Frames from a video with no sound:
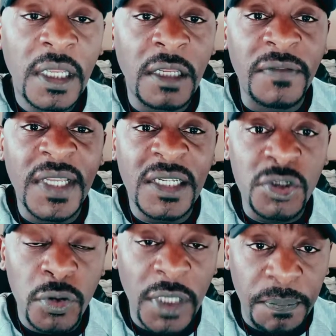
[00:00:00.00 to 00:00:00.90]
If that has
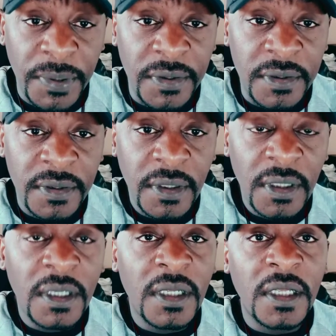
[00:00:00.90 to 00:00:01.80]
not happened,
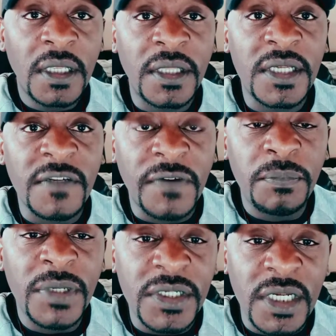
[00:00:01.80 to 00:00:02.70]
there's a very
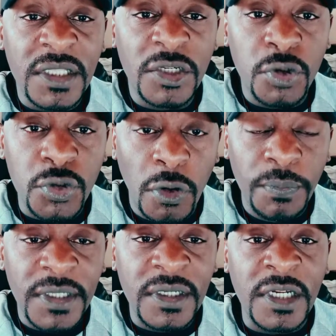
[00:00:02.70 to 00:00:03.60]
big chance that your
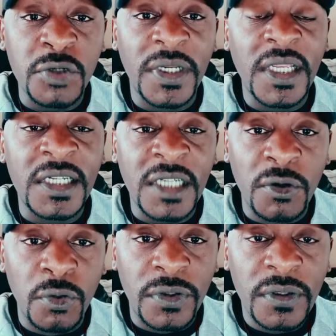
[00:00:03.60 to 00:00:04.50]
soulmate is actually
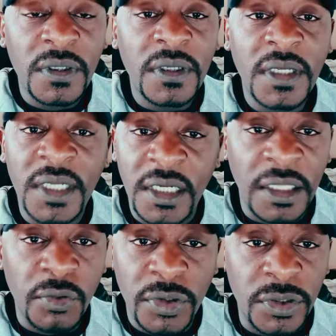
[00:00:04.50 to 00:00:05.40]
entangled in
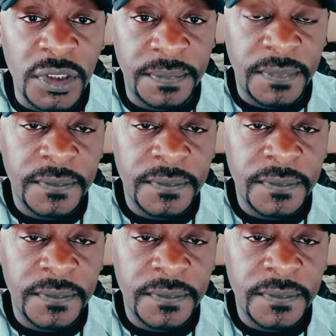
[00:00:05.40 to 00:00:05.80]
another relationship.